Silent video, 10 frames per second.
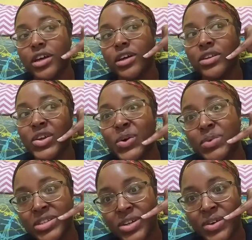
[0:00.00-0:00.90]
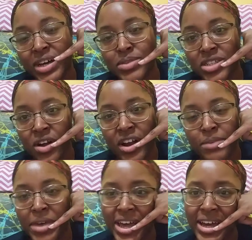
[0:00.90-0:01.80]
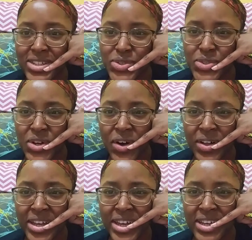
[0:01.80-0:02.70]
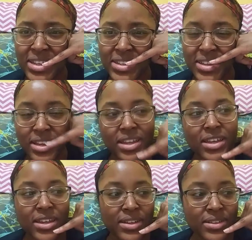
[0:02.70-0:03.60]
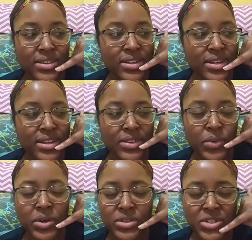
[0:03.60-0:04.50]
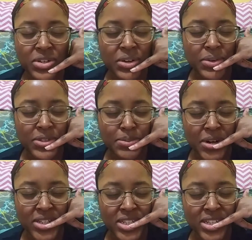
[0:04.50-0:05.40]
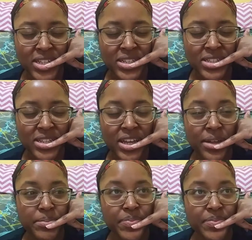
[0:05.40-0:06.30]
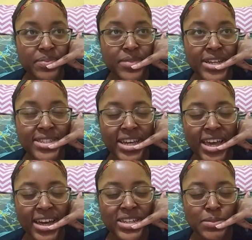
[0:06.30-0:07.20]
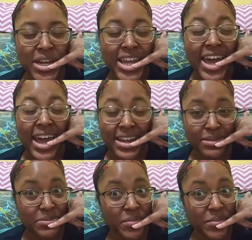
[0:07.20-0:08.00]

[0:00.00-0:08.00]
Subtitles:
No, we don't. I'm sorry. May I ask who's calling? Well, do you know who this person is? He's like, yeah, he's my dad.